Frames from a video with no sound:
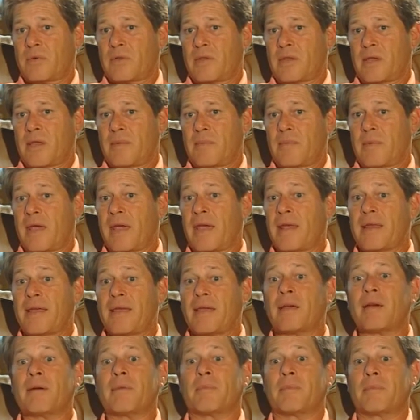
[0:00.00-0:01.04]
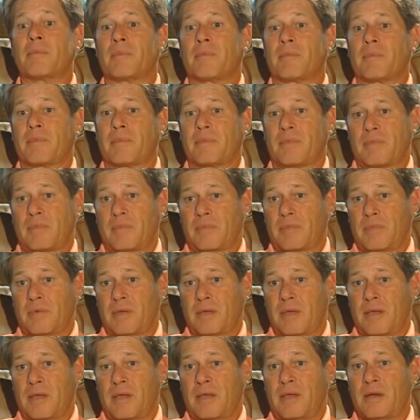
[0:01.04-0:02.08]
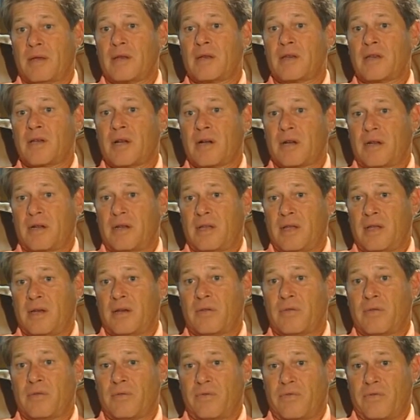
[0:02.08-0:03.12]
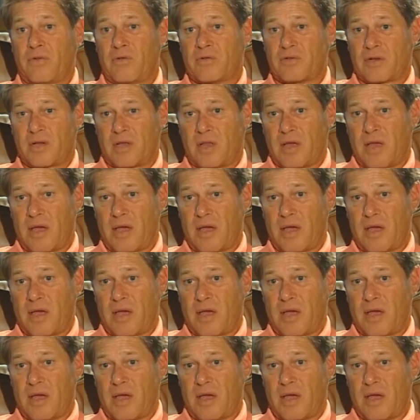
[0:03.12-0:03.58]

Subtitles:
when they made him an inductee to their first